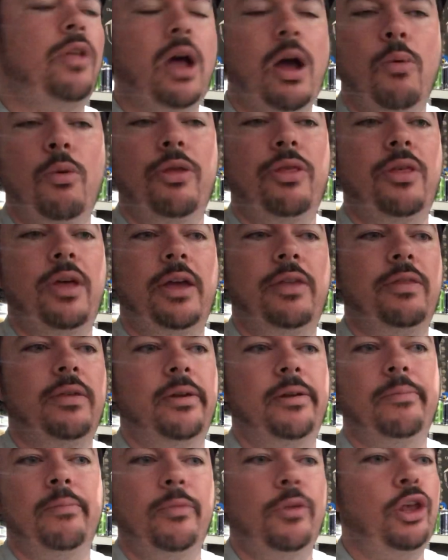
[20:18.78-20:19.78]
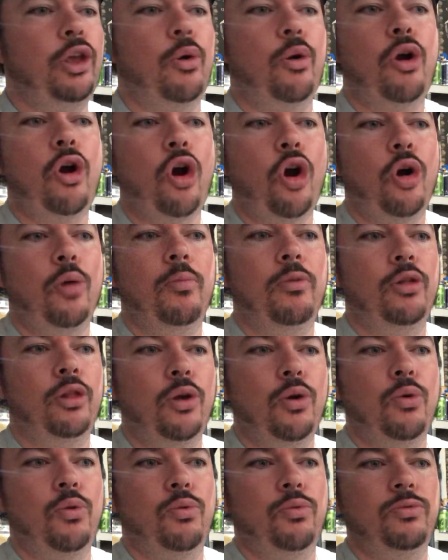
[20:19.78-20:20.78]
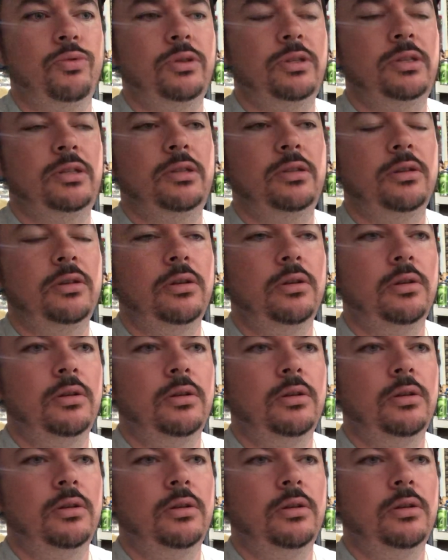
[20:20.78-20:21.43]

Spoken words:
not with like the, Karl Malones,